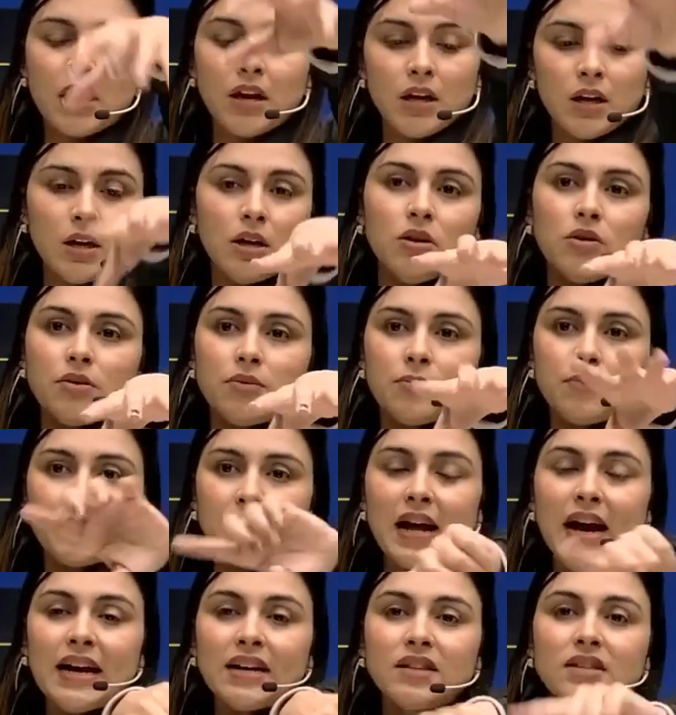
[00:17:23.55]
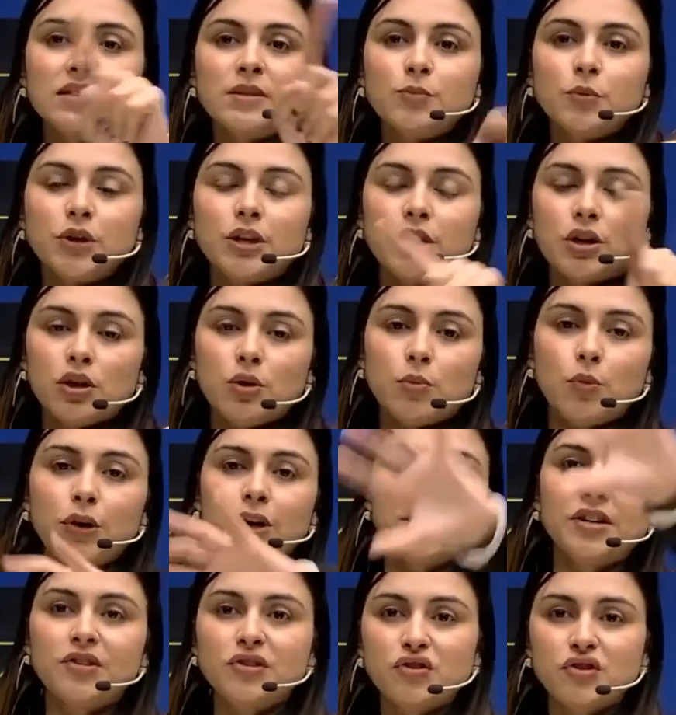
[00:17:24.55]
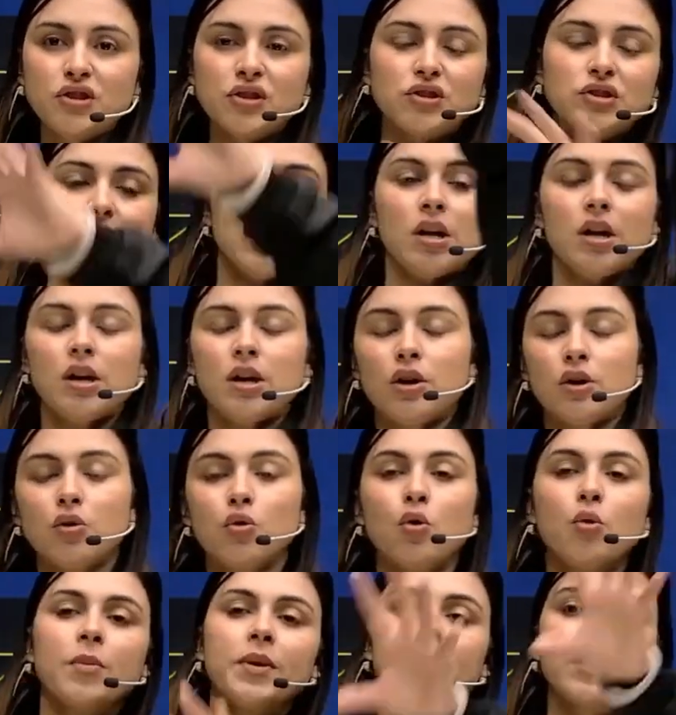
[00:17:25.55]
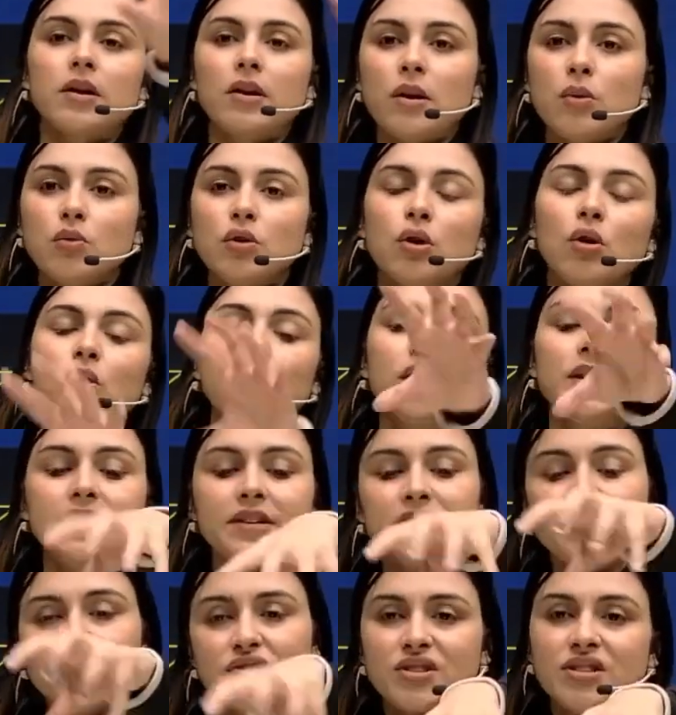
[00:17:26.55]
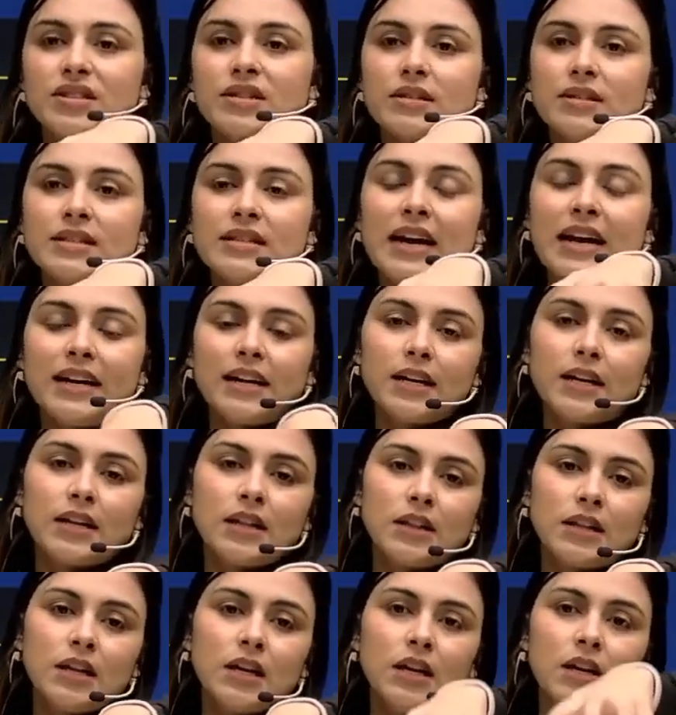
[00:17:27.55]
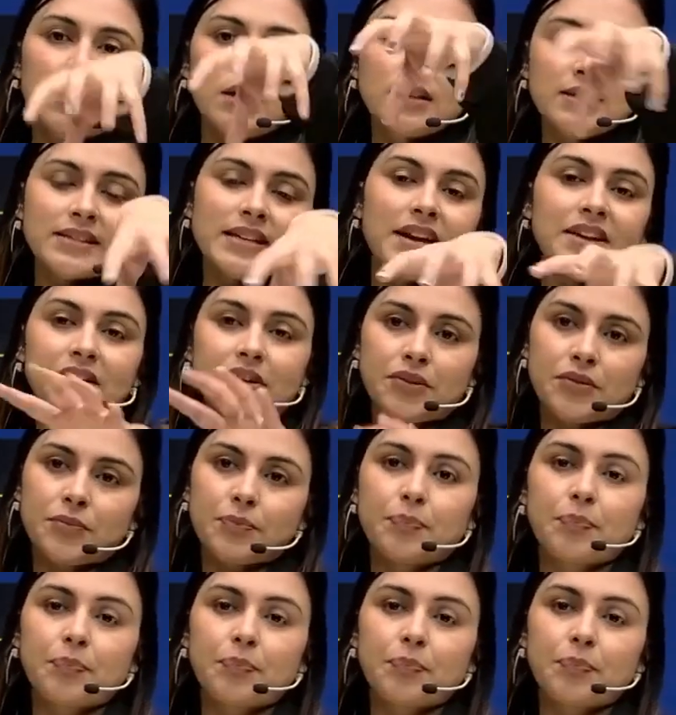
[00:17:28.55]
Here at this particular point, it is just roaming around or it is just standing in the center.